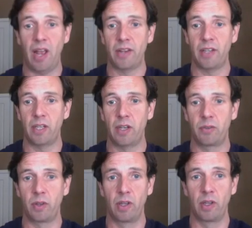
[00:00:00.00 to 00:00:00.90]
in a
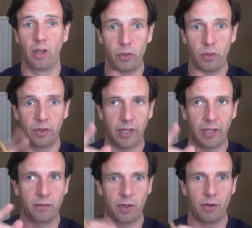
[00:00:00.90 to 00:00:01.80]
local, again,
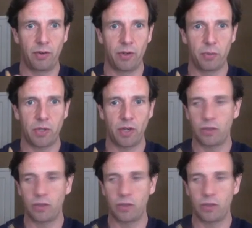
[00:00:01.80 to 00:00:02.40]
current obsession,